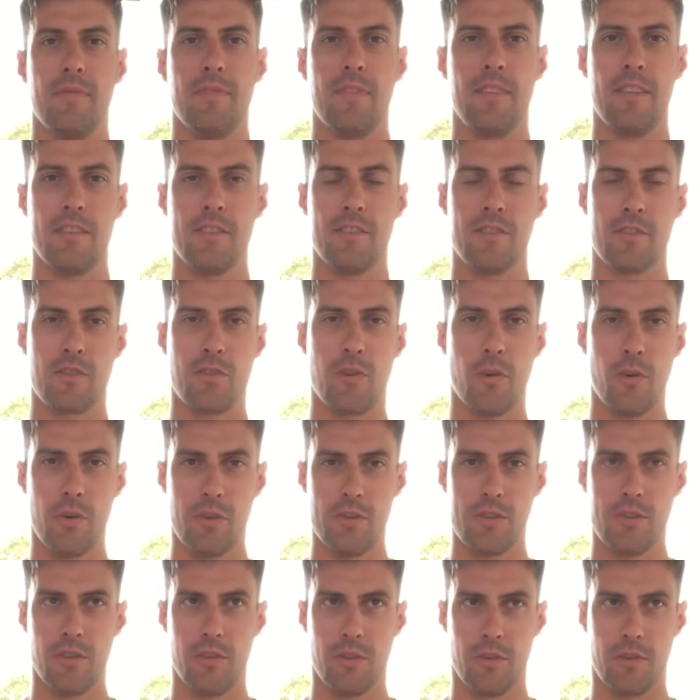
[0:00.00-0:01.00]
this is
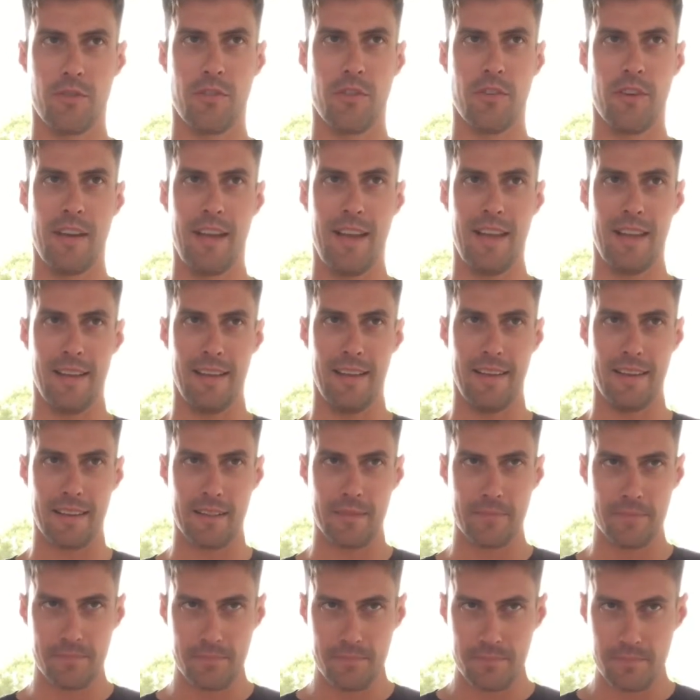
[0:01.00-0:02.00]
cause to look for an air leak.
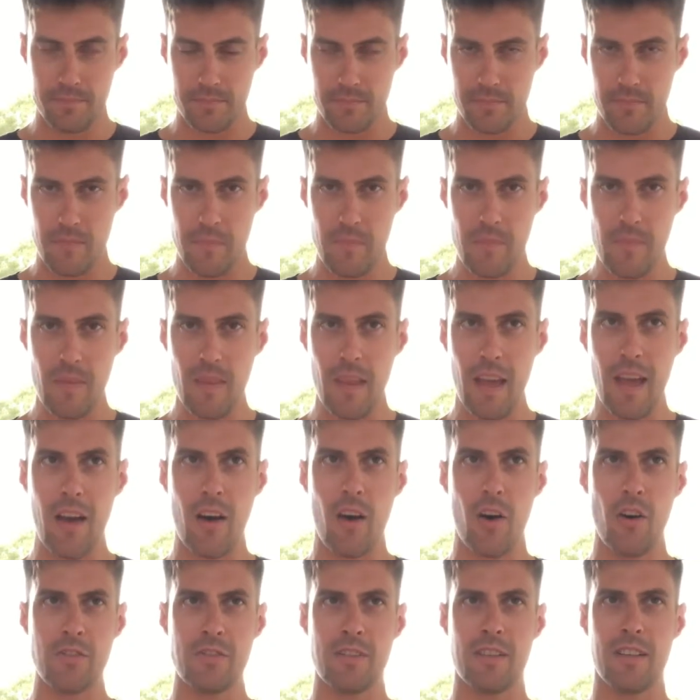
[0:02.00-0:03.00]
Now,
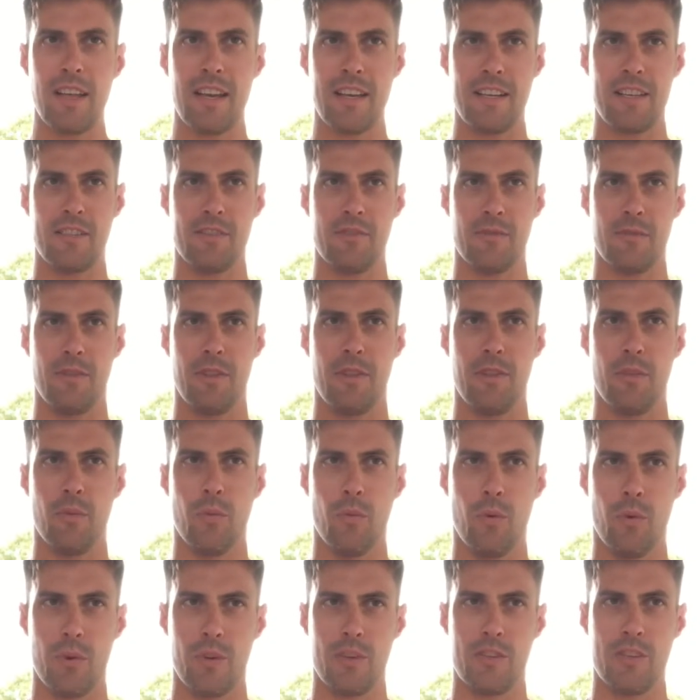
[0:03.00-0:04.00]
oscillations within the
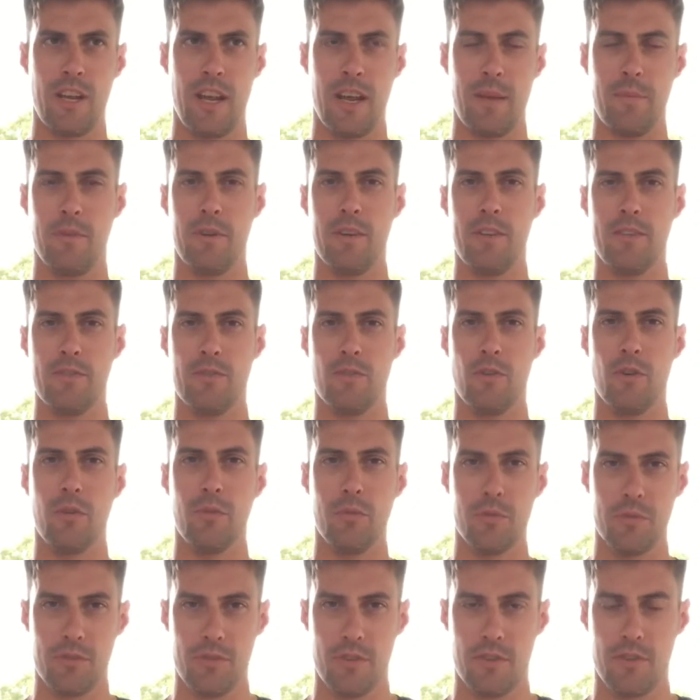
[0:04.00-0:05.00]
water chamber is
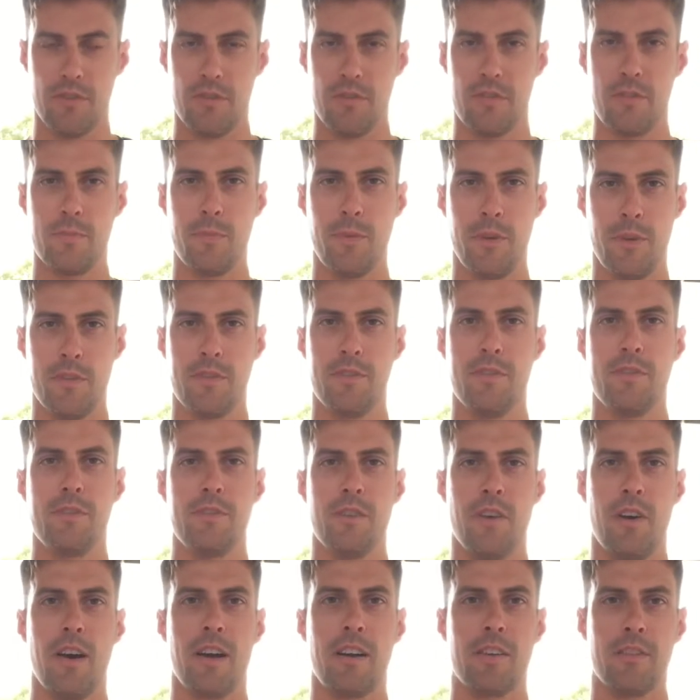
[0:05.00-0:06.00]
normal during the respiratory
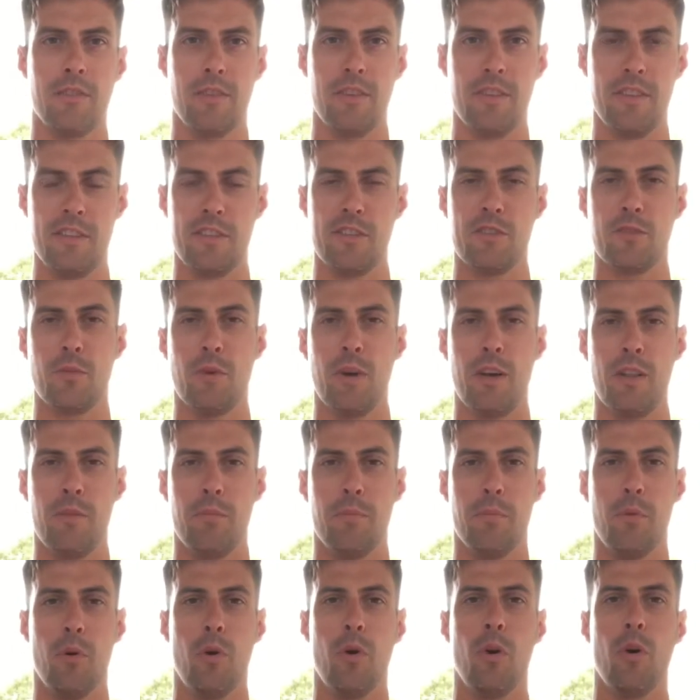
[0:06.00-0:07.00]
cycle, and this is where the
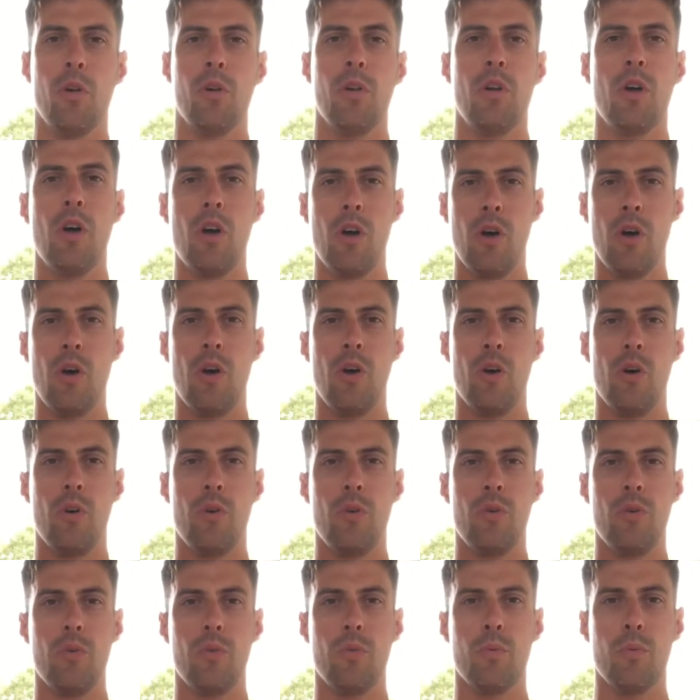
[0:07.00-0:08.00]
ball
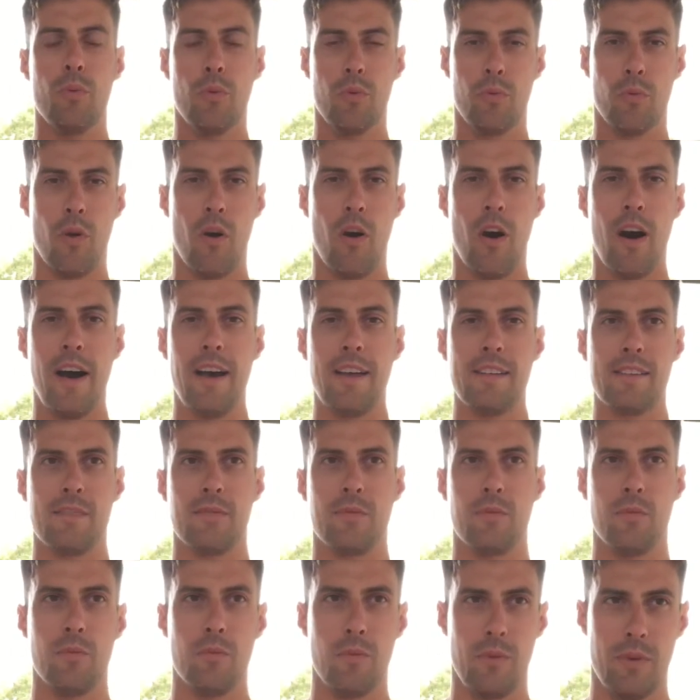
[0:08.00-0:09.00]
will rise
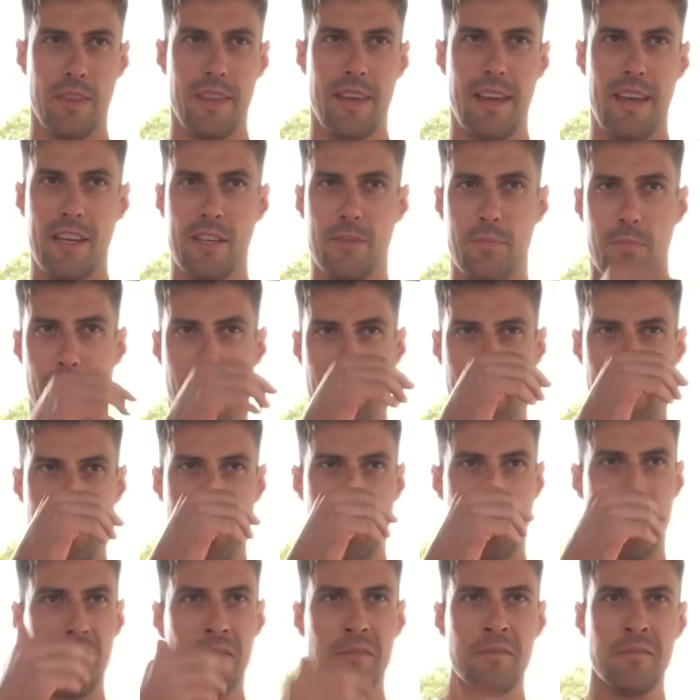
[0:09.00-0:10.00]
with each
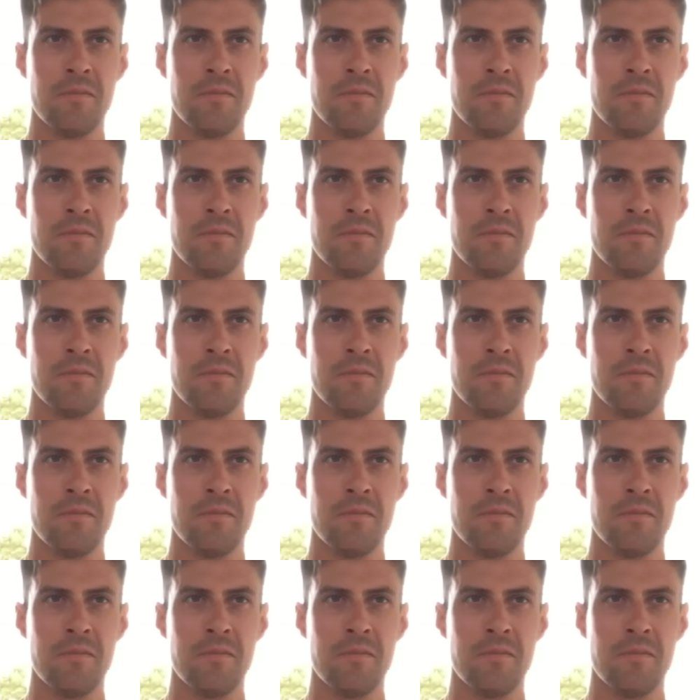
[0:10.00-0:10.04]
breath.